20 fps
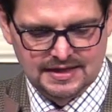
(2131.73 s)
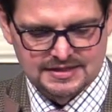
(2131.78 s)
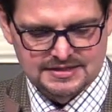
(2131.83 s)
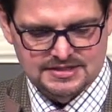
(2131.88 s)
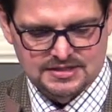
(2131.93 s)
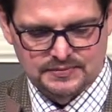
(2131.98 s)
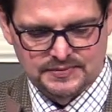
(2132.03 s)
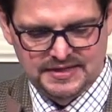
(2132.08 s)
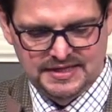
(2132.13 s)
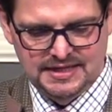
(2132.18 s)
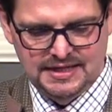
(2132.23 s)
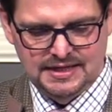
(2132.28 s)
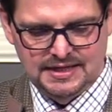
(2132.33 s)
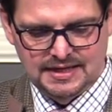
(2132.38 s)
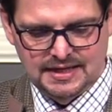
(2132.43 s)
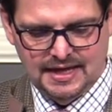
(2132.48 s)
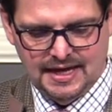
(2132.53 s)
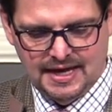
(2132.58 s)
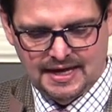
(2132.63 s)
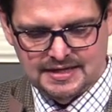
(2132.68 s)
And so we
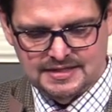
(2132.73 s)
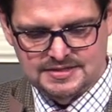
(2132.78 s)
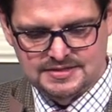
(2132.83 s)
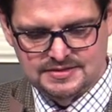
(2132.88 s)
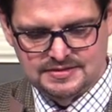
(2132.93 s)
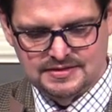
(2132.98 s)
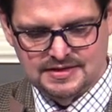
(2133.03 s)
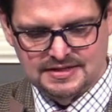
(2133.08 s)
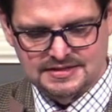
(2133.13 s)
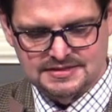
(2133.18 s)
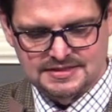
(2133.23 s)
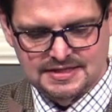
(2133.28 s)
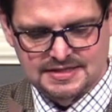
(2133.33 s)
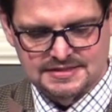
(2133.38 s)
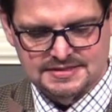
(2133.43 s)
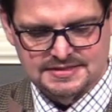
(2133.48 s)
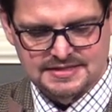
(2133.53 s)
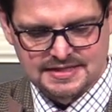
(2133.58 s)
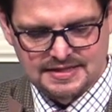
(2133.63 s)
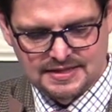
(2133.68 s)
need an attitude that
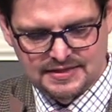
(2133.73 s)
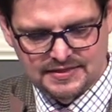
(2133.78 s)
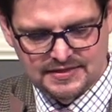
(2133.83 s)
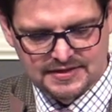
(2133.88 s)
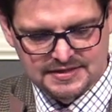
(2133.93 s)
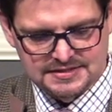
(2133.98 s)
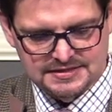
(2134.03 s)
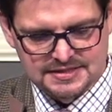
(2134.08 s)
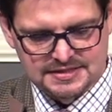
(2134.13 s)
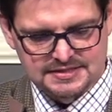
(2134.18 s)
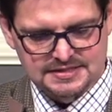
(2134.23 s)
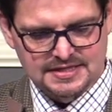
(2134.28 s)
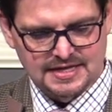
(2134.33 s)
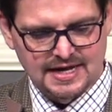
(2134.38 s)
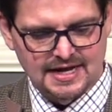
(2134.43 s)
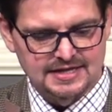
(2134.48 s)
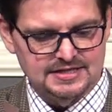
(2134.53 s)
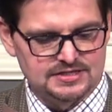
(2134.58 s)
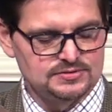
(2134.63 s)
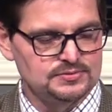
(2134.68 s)
says, that This is
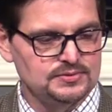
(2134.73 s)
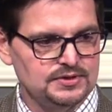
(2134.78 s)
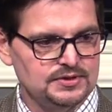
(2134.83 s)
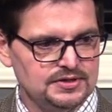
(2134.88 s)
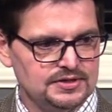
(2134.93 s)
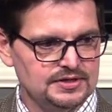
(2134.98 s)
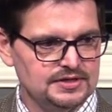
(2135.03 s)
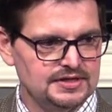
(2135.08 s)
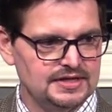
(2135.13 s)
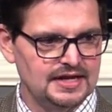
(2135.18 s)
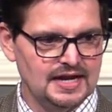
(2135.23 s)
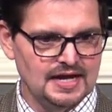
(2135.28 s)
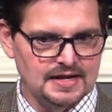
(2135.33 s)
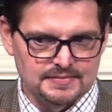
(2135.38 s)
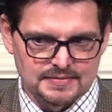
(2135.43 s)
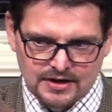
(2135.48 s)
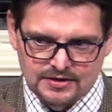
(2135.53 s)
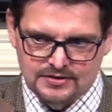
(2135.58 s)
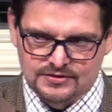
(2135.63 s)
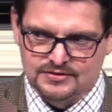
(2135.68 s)
God's Word, and
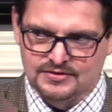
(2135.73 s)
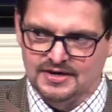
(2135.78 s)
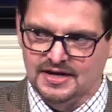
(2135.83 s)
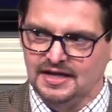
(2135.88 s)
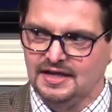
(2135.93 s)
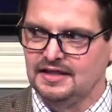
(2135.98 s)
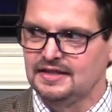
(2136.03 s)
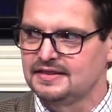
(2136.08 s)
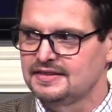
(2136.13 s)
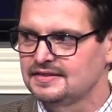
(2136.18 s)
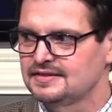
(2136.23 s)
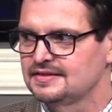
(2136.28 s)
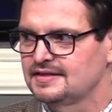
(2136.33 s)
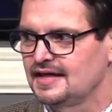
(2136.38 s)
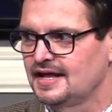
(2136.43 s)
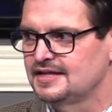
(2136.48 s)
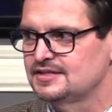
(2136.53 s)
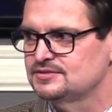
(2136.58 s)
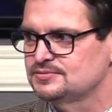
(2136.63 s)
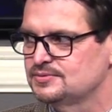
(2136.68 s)
I'm underneath
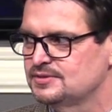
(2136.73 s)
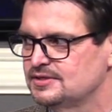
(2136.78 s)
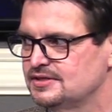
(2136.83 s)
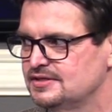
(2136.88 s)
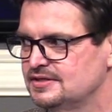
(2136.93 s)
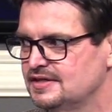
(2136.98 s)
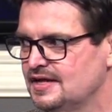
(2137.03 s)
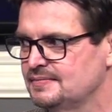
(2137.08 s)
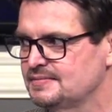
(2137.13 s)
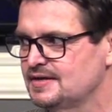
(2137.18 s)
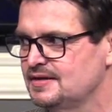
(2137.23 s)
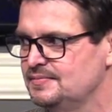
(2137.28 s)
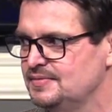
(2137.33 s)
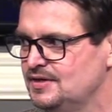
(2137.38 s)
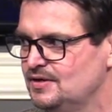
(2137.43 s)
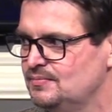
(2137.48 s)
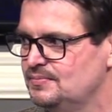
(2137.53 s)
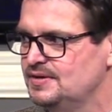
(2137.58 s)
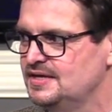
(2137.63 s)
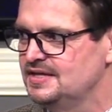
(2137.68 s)
God's Word. I'm going to
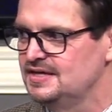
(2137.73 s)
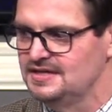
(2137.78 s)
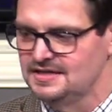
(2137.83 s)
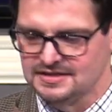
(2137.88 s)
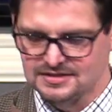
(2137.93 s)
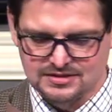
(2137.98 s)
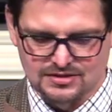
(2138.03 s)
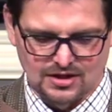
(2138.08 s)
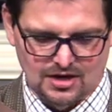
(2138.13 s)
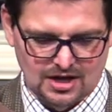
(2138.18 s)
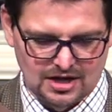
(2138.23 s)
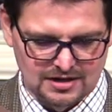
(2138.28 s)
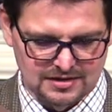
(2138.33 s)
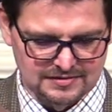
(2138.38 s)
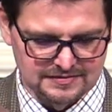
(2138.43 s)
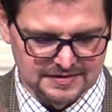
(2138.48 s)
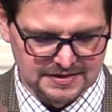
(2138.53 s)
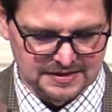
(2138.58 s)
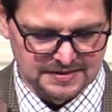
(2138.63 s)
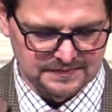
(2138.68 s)
be obedient to
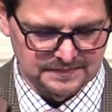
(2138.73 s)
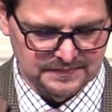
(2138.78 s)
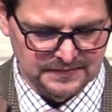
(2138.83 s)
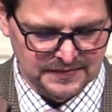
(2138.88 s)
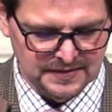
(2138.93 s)
all of it.